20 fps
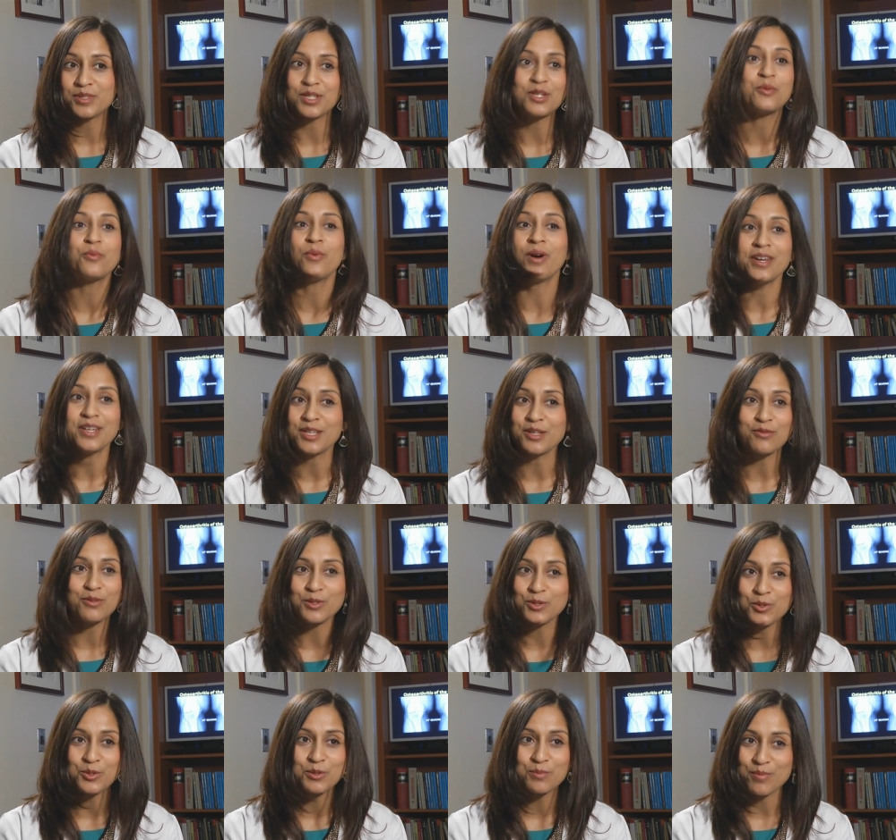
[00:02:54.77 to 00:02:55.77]
didn't want to give the
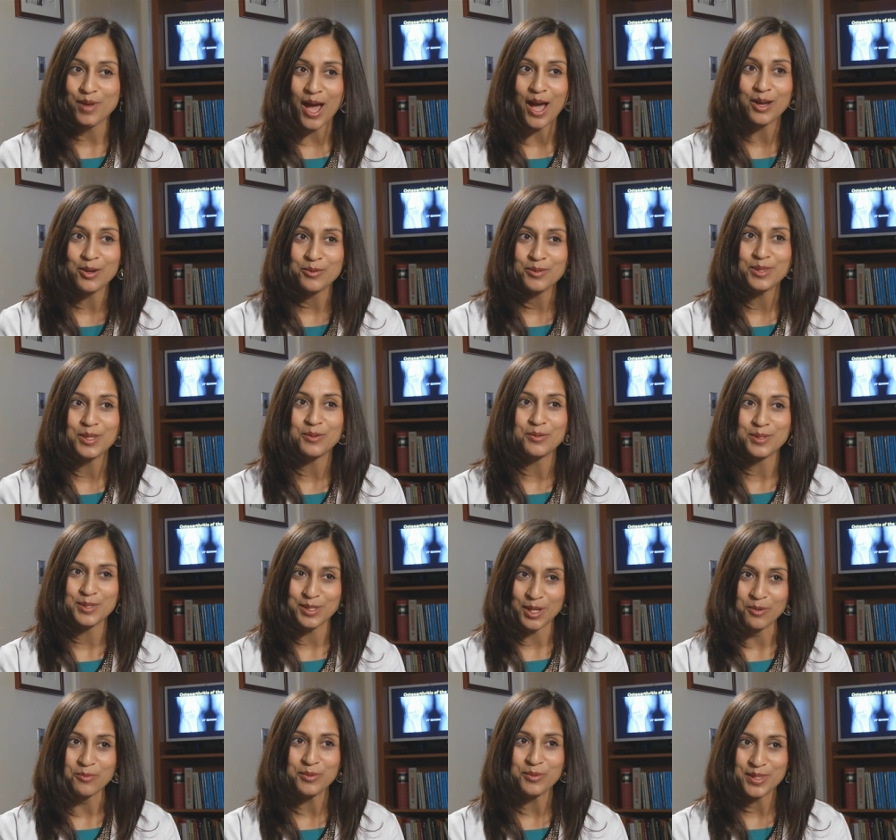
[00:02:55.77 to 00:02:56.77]
shoes back when they were
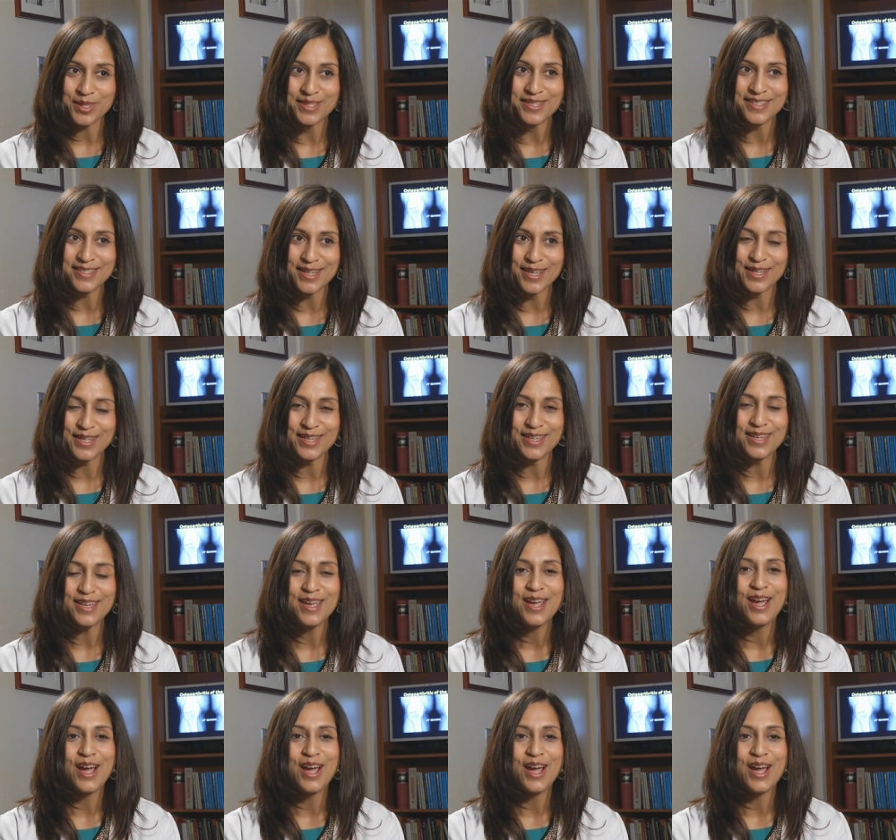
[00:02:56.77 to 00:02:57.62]
done with the study.